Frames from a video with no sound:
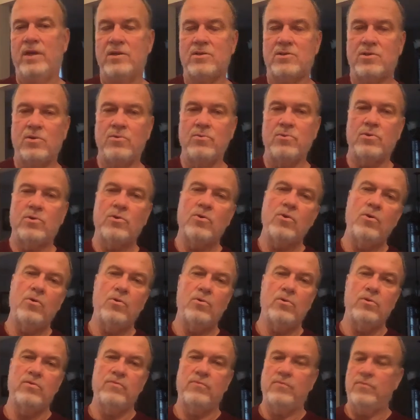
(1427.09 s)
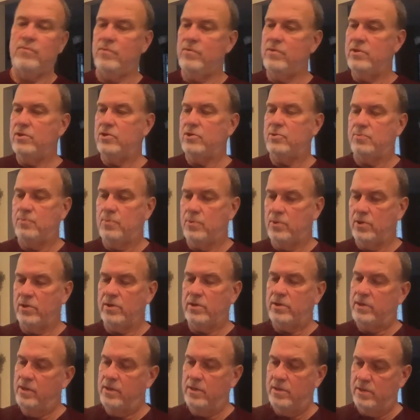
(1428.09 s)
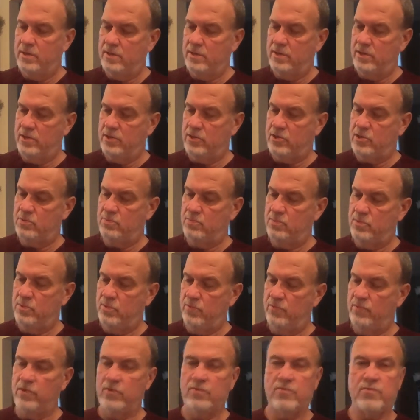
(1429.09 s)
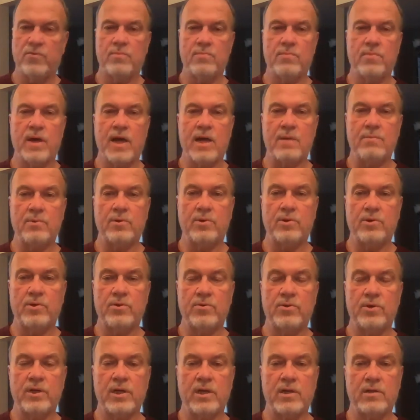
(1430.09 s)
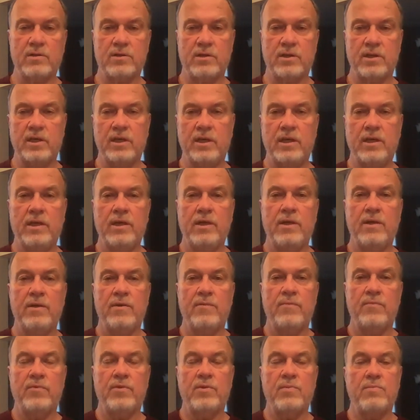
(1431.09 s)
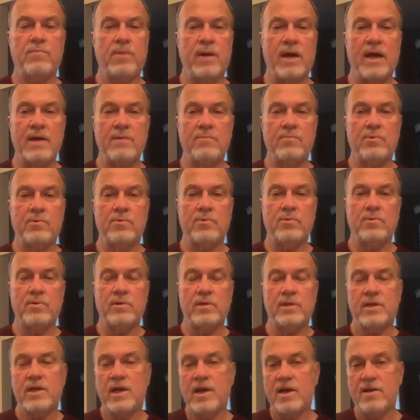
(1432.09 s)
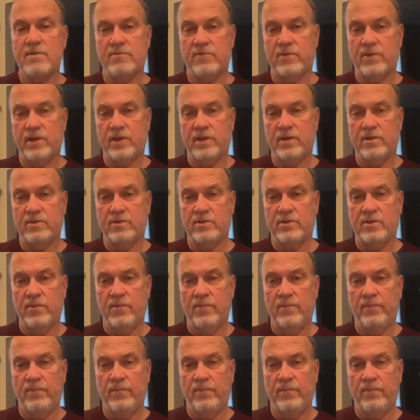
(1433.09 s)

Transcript: And so the goal of this book is to move you from Bible curiosity to Bible confidence.